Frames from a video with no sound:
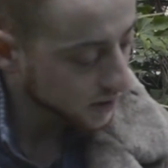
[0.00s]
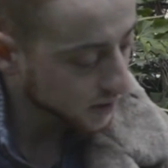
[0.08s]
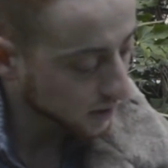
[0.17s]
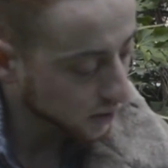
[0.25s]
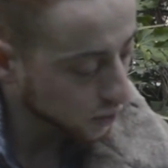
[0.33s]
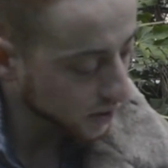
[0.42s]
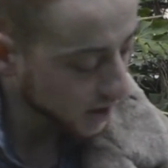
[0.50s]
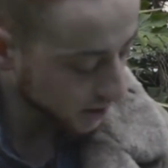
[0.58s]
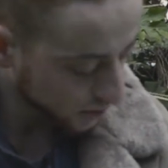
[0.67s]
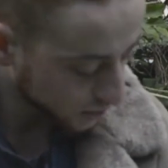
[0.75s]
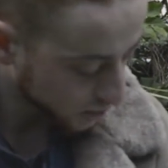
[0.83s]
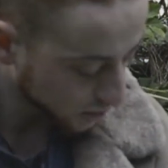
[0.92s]
to coordinate
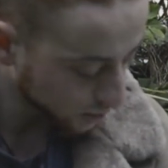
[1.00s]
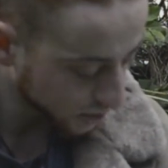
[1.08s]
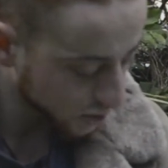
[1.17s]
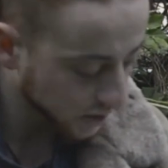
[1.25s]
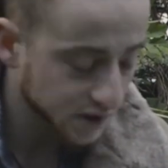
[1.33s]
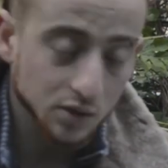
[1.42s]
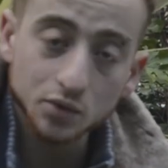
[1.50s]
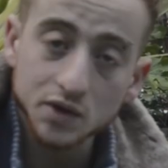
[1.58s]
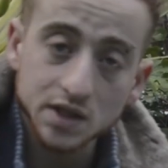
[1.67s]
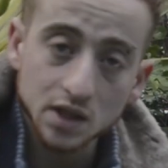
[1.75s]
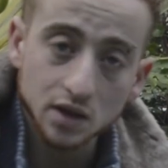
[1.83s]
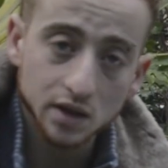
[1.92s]
YouTube and Twitter
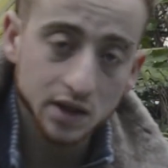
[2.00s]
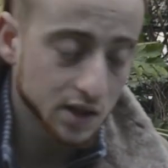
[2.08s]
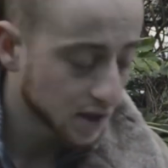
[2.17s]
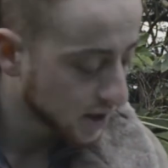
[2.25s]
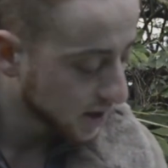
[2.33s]
pretty early,